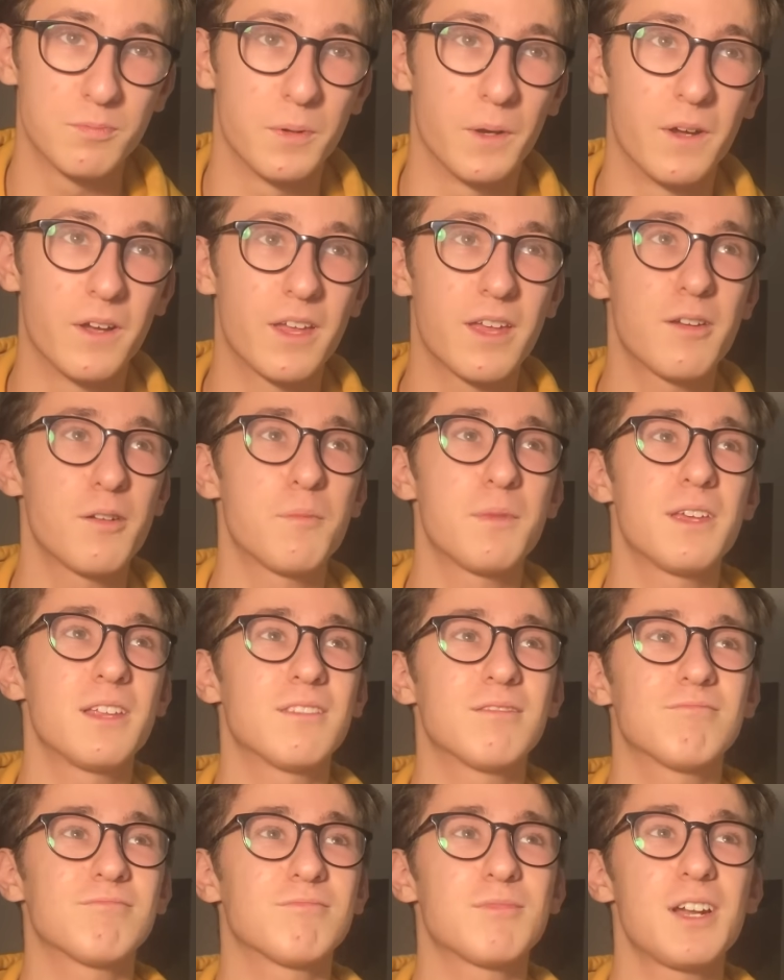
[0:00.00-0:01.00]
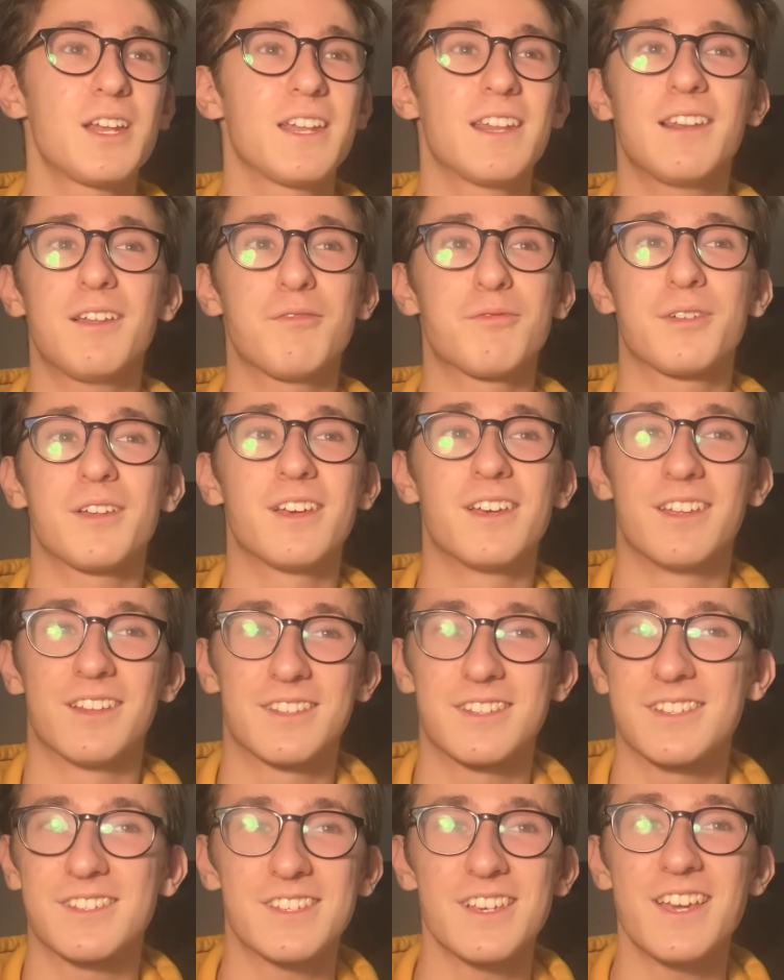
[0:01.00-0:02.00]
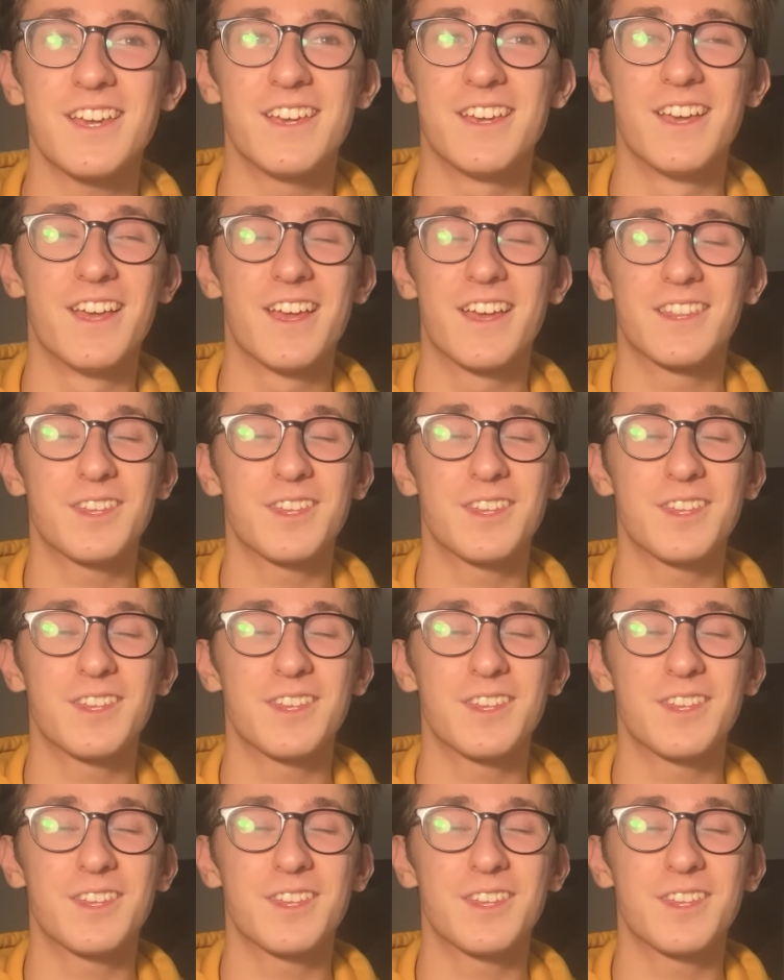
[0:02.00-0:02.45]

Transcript: but it would be really lovely to see.